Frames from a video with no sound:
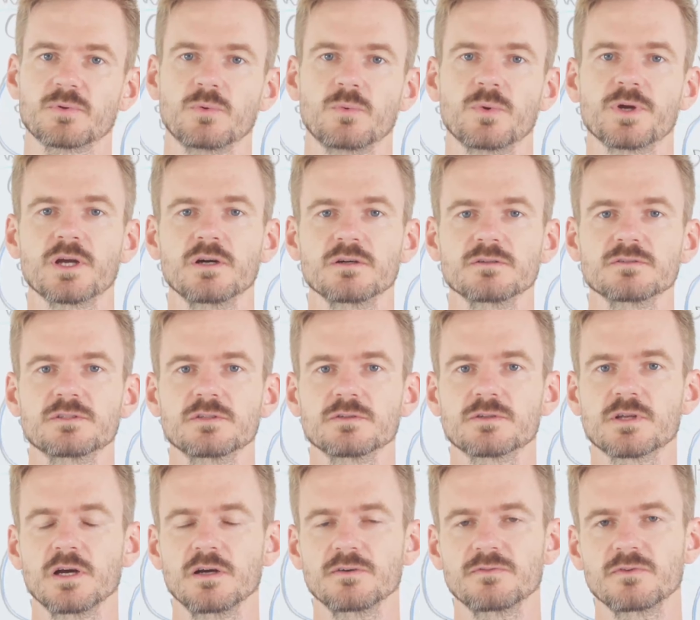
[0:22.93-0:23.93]
We're going to
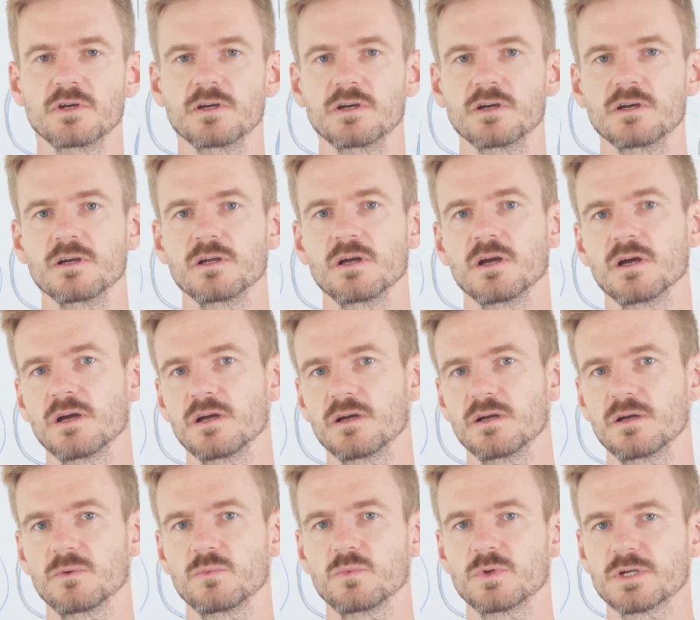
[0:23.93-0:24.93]
cover
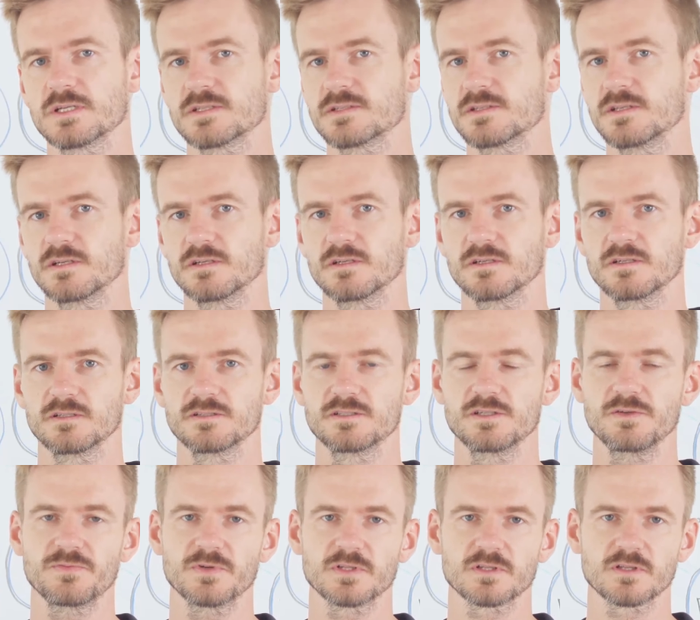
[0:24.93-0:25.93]
what is the
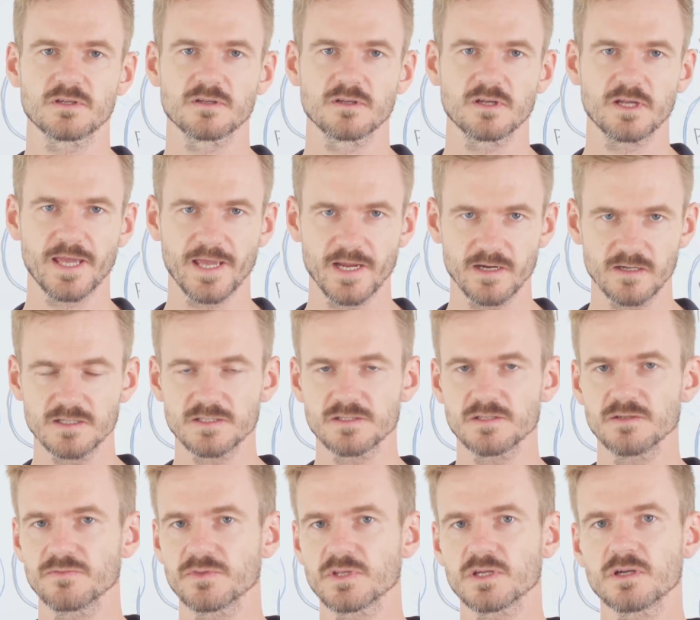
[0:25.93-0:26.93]
different carats
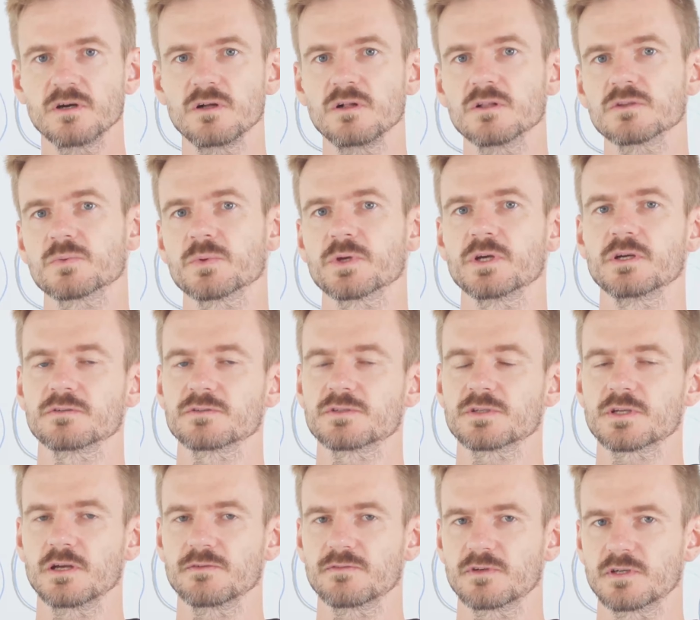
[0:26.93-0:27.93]
of the gold. We're going to
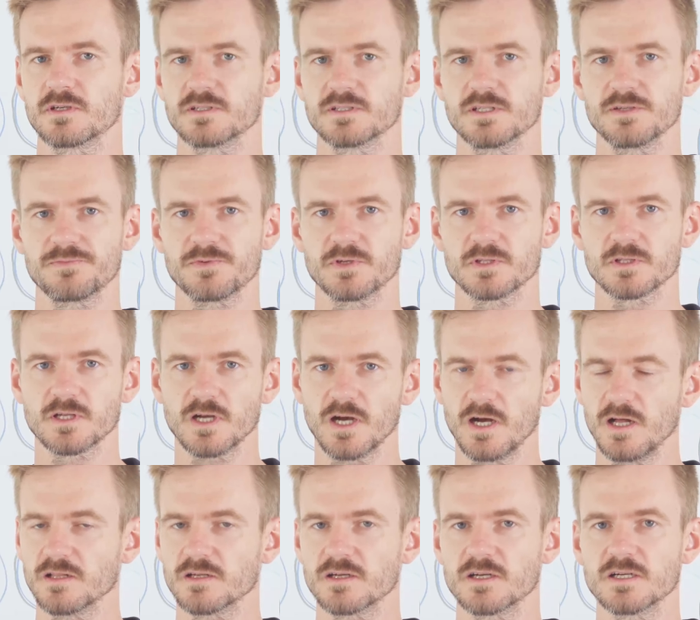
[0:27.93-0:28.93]
cover different
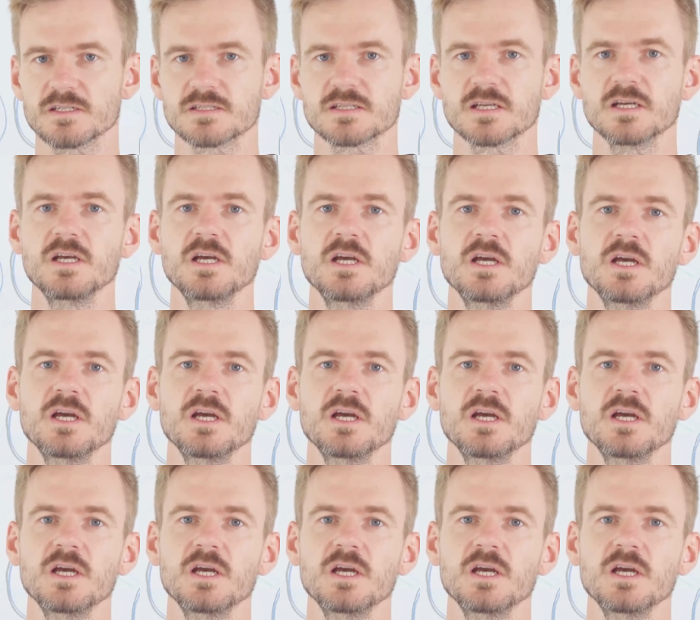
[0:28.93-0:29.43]
colors.